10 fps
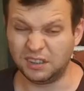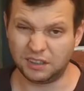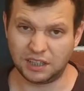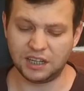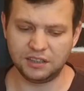
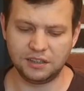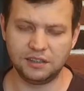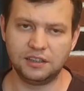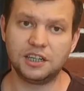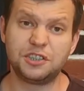kind
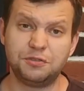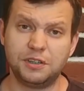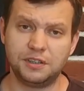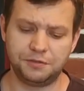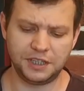of large
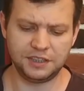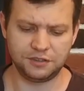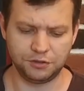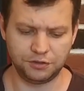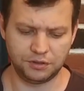
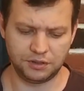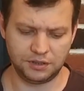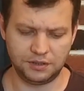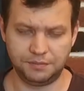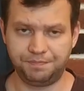weights on
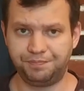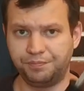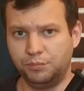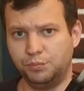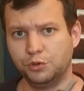
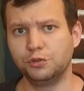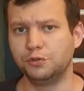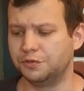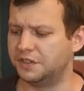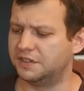both
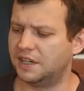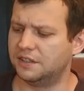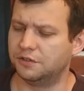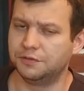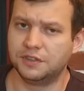of the
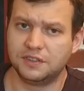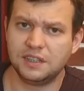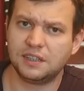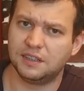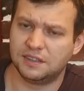sides of the
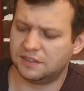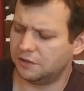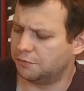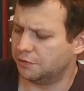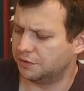sink. It
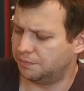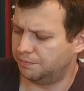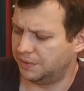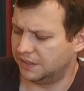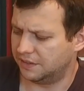still won't
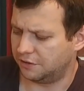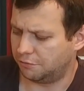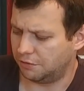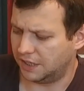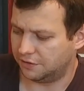be that
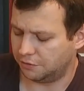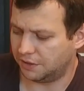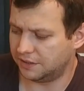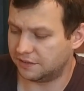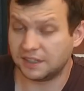great. So
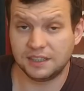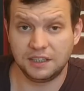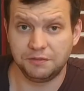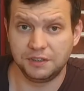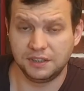I
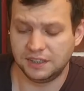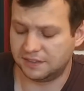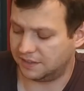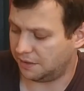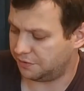decided we need
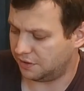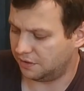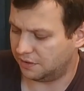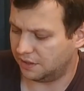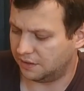something
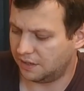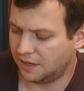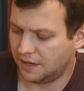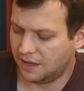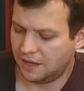that
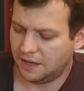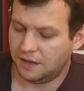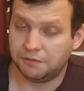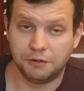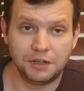
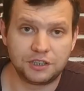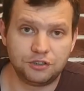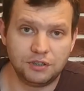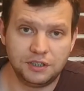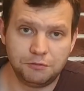will
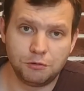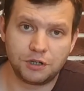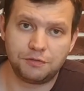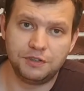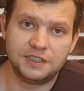actually
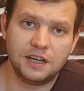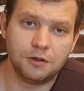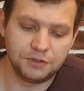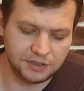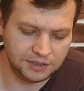work
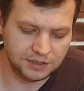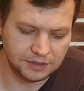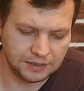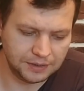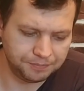without
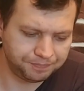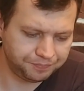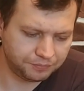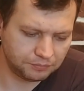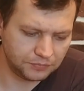the
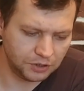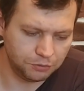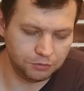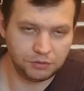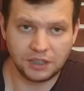
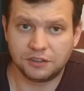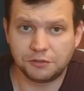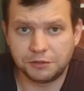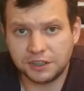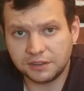
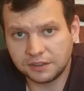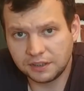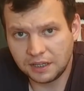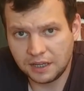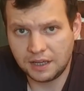counterweight
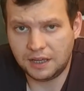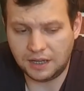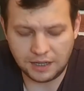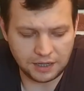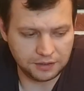
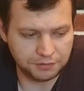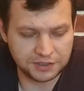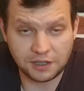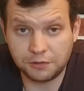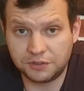and
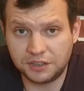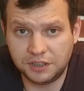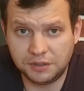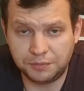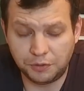without
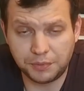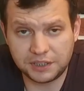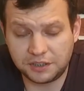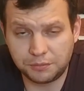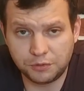the
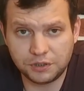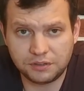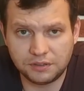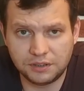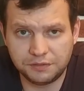pneumatic mod.
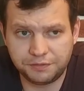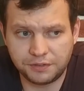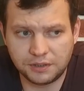If